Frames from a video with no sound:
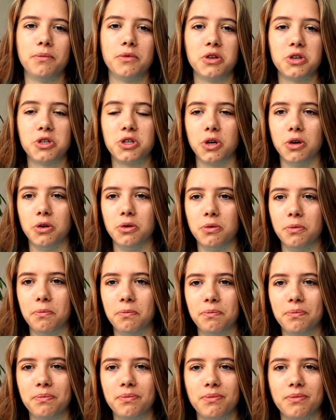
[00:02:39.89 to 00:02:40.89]
so
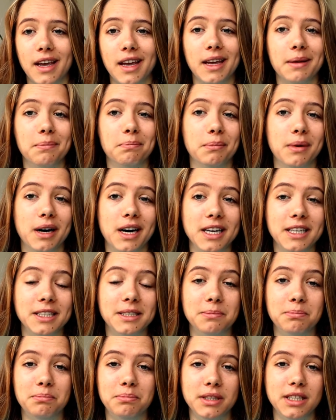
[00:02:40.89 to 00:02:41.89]
it
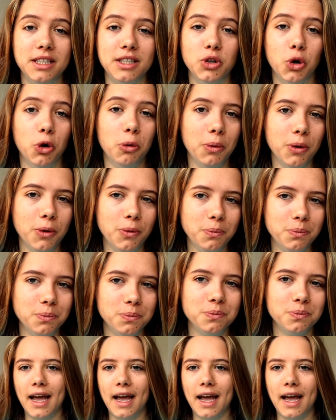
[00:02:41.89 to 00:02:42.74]
might be normal.